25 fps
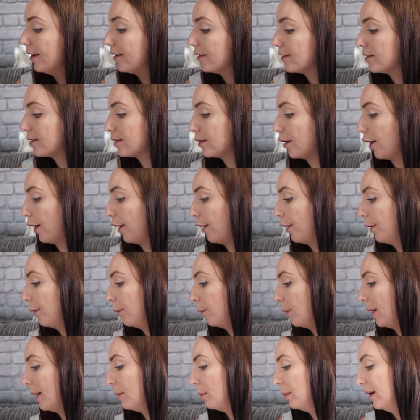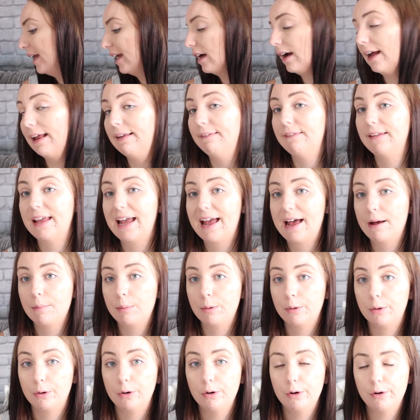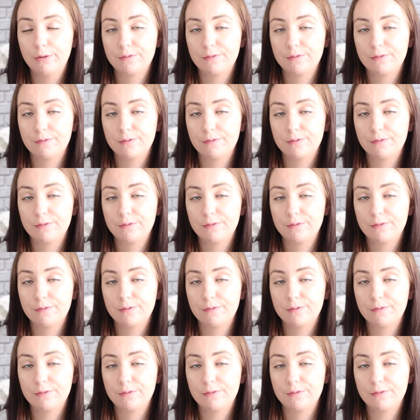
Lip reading: So when we are in the airport,